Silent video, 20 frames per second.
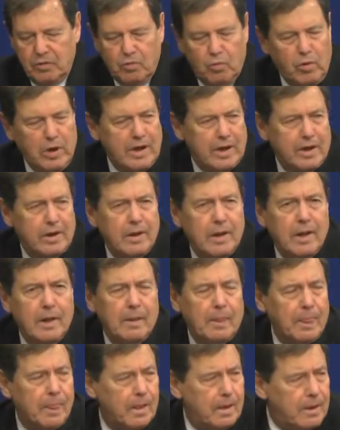win. But that
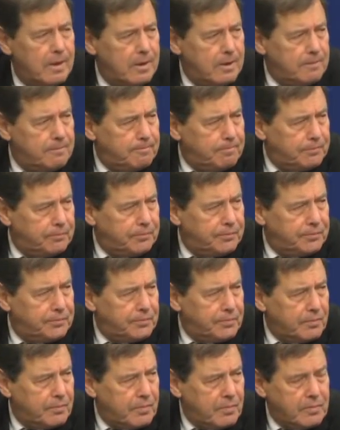will go to court if
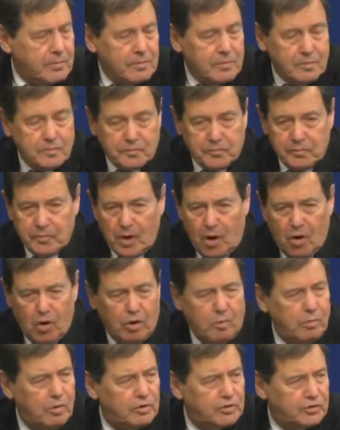they find something.
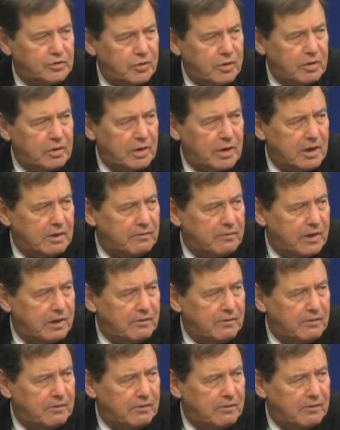Almost certainly. If they